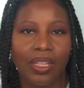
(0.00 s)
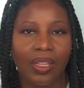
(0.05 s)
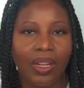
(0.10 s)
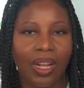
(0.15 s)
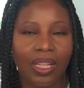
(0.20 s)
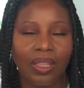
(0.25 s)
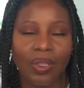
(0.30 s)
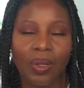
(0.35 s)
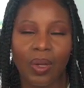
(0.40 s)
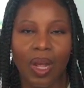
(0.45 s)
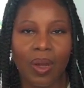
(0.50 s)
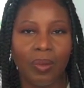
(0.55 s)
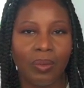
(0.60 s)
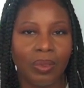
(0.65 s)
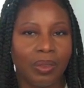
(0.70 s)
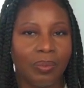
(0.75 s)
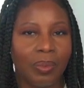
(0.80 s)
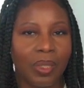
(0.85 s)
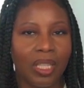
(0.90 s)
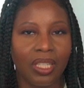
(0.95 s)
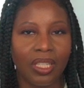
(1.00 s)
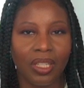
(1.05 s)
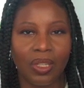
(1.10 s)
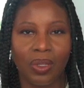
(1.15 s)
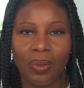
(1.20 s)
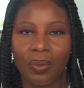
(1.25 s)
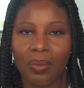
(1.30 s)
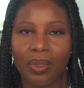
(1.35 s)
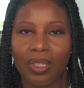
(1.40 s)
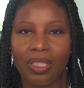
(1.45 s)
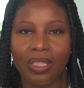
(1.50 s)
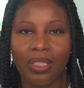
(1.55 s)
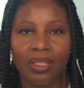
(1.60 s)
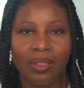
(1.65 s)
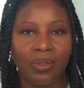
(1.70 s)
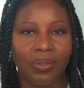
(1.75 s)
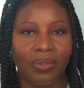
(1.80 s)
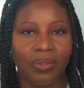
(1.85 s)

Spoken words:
I thought I was being cute with the little